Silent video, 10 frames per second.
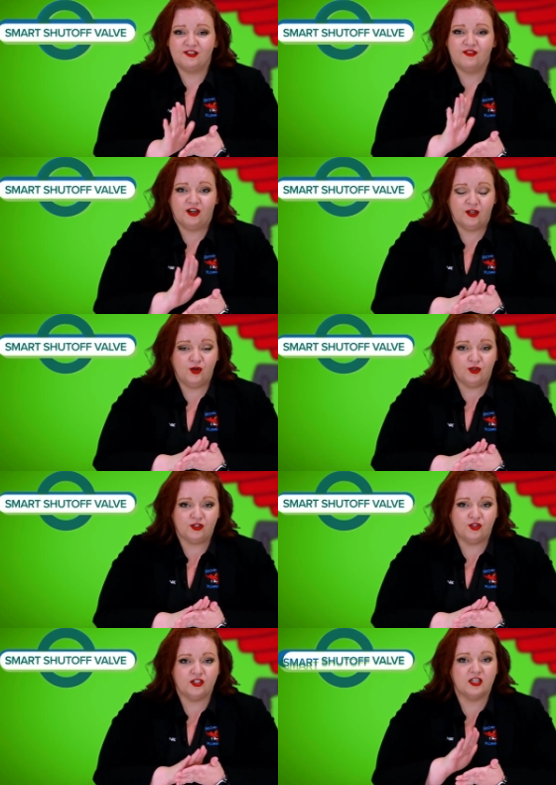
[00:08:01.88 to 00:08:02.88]
thing is very
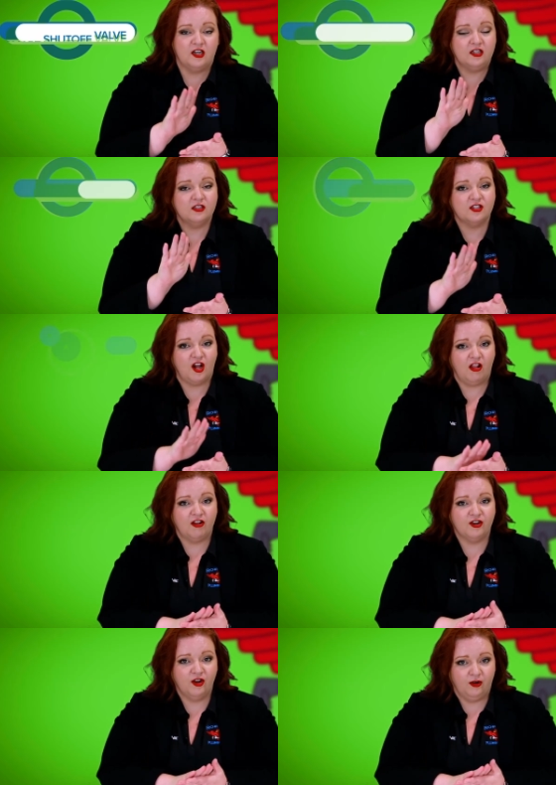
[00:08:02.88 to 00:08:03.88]
cool. So it's gonna install
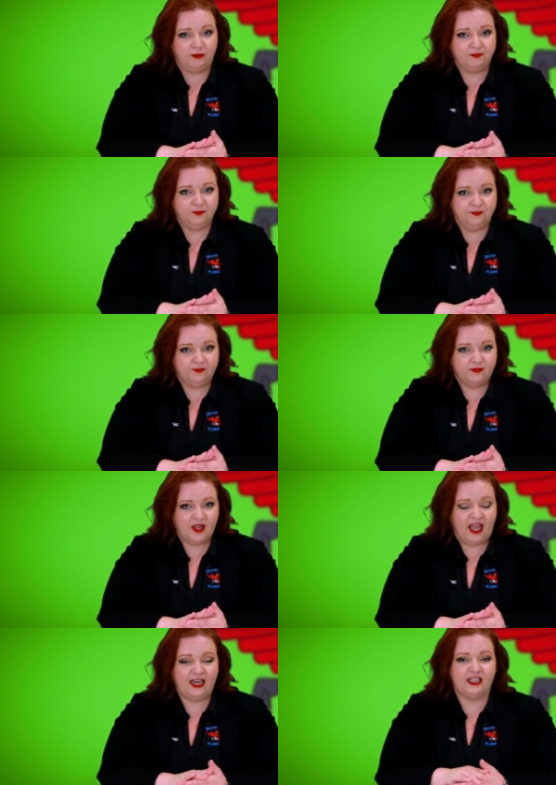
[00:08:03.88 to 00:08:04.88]
on your home
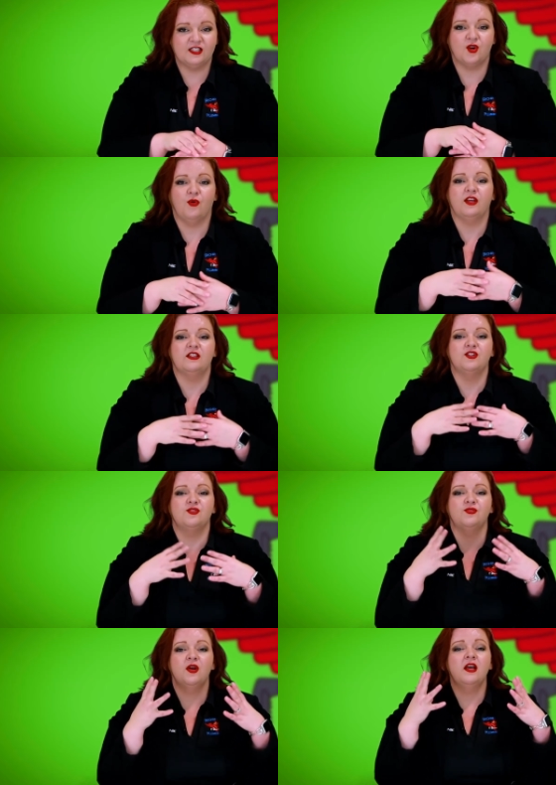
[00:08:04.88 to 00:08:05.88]
and it's going
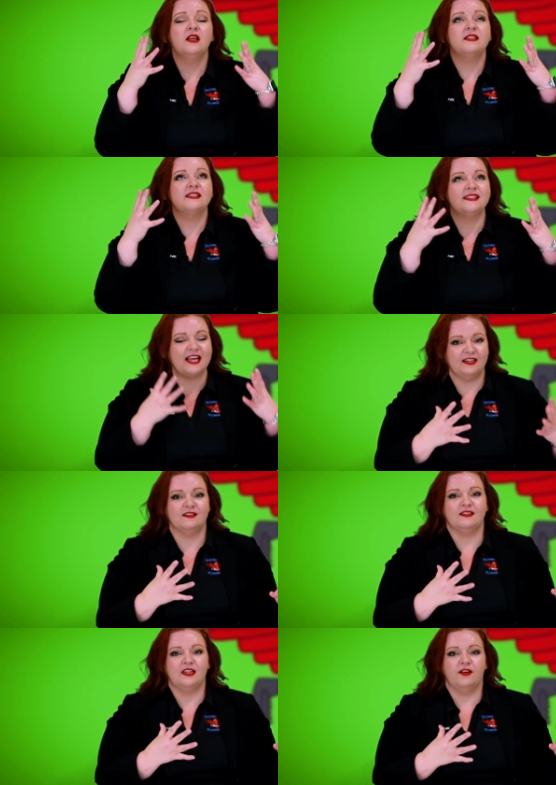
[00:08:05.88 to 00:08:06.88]
to
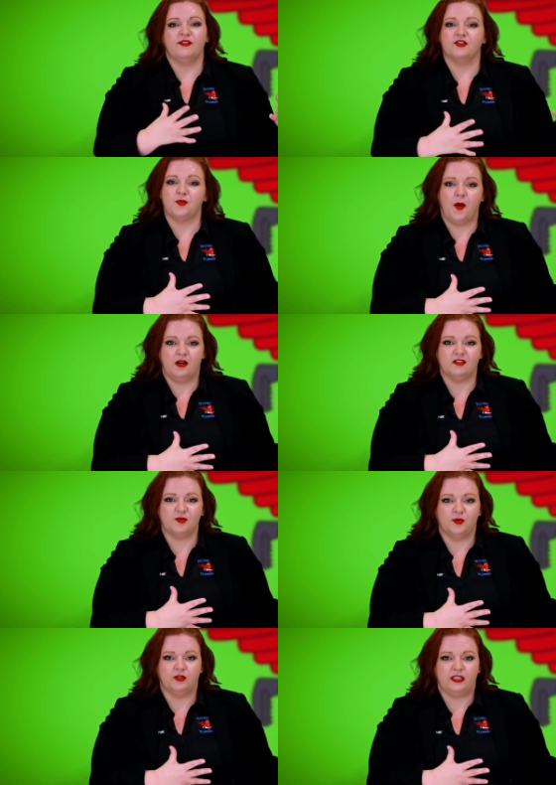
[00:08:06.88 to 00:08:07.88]
sense if there's a
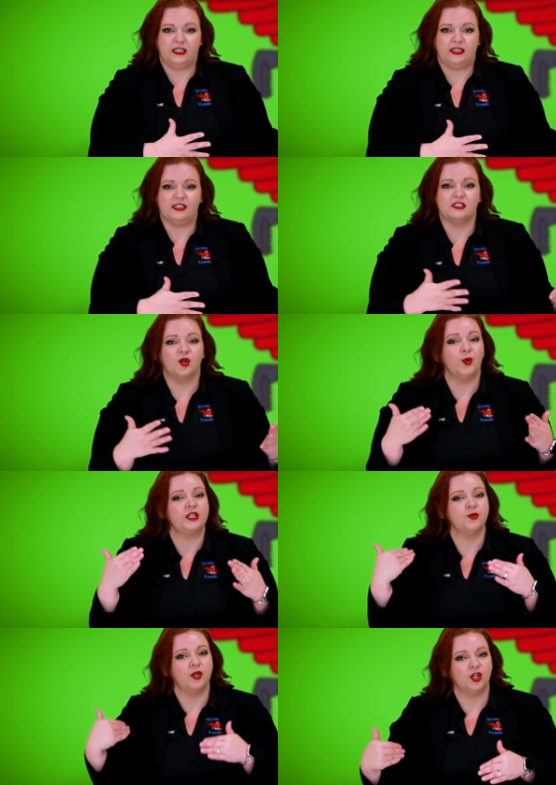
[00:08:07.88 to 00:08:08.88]
possible leak and it's
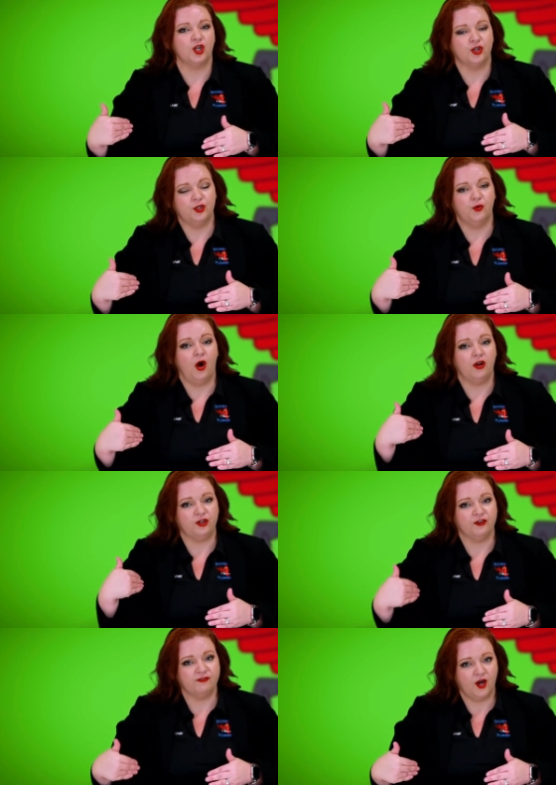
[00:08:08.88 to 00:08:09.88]
going to alert you
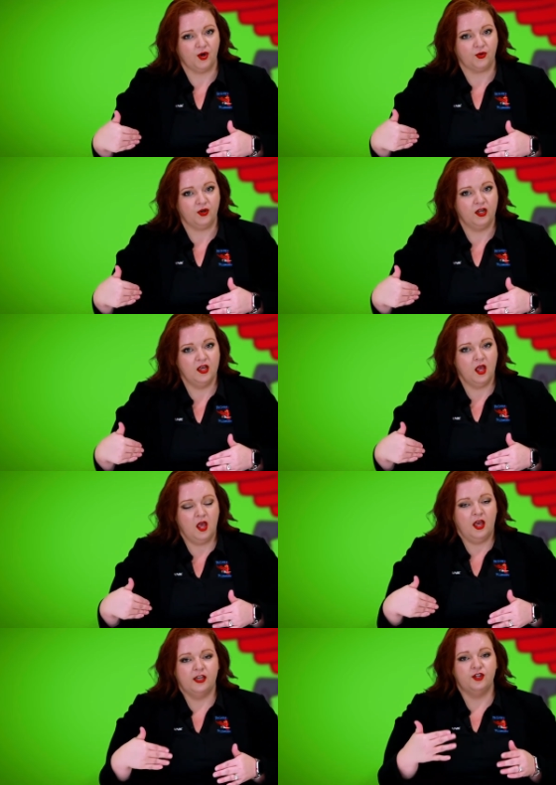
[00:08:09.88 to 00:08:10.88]
on your phone.
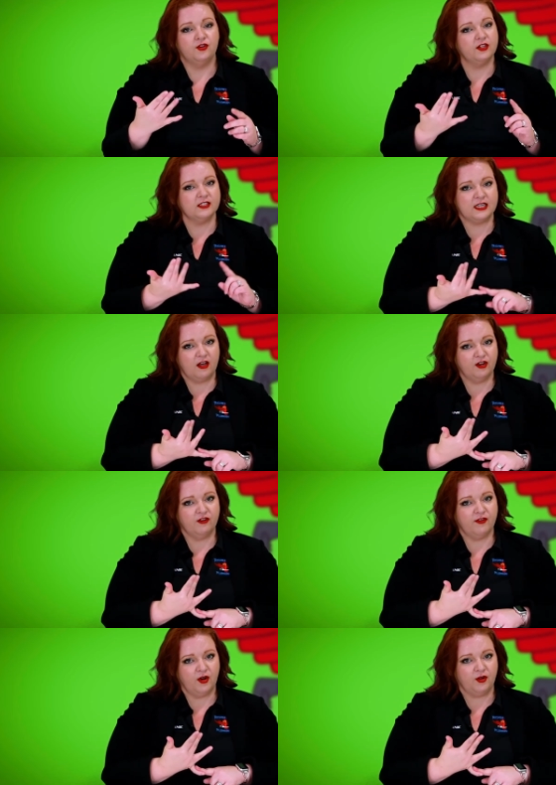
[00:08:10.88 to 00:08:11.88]
And you can tell
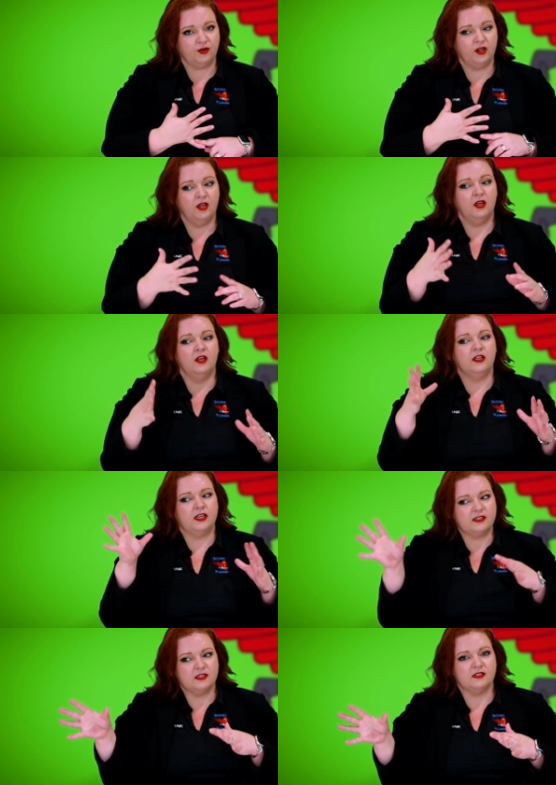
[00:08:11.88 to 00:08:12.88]
your phone,
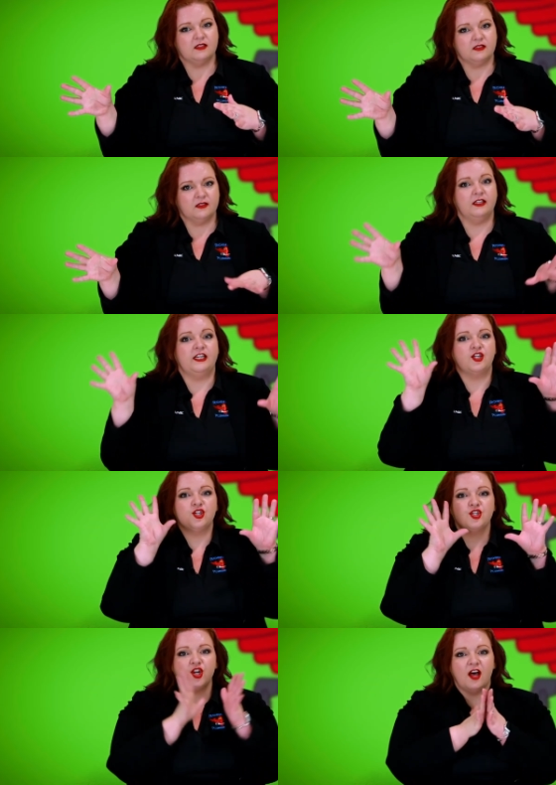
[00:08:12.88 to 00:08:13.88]
yes, this is a leak,
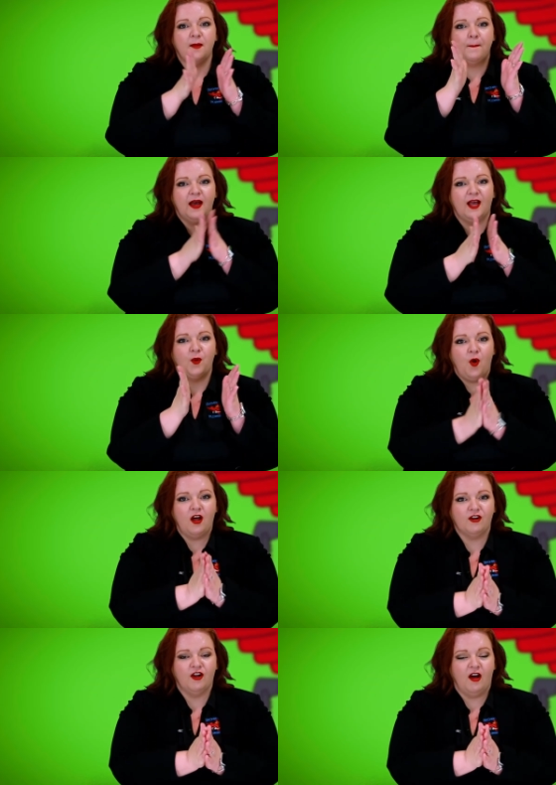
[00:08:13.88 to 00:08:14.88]
shut my
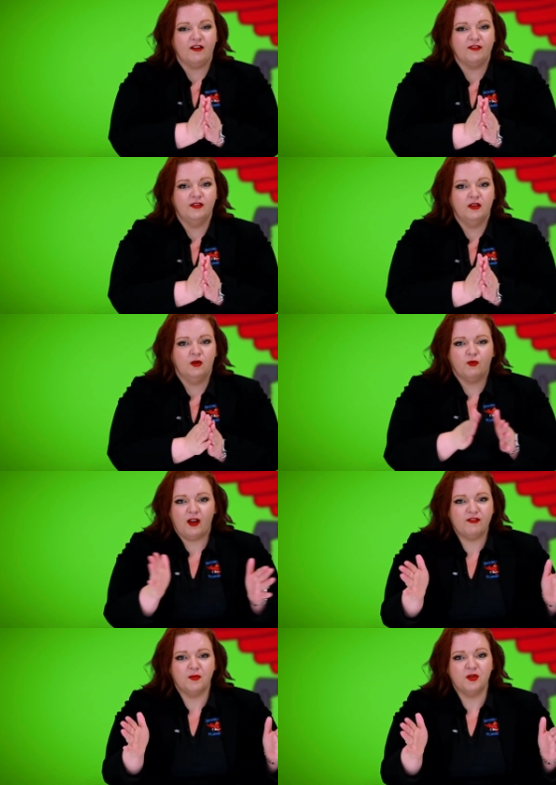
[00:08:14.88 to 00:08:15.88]
water off
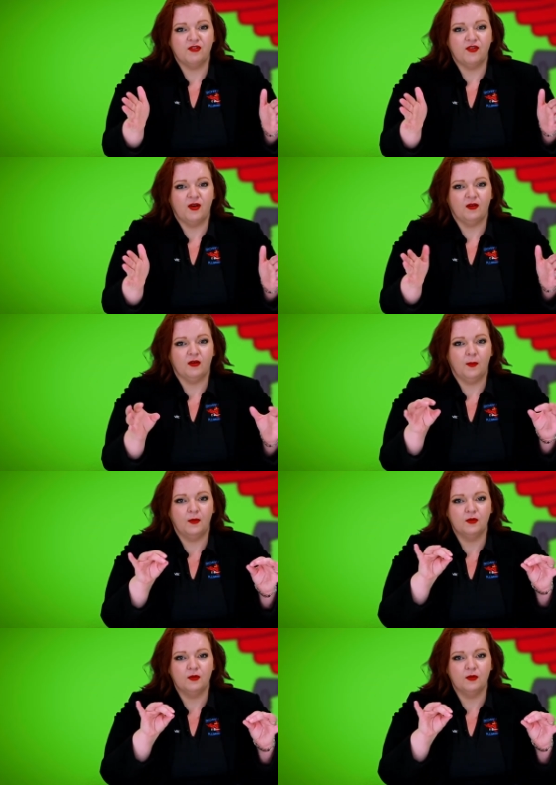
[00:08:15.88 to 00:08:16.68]
right from your phone.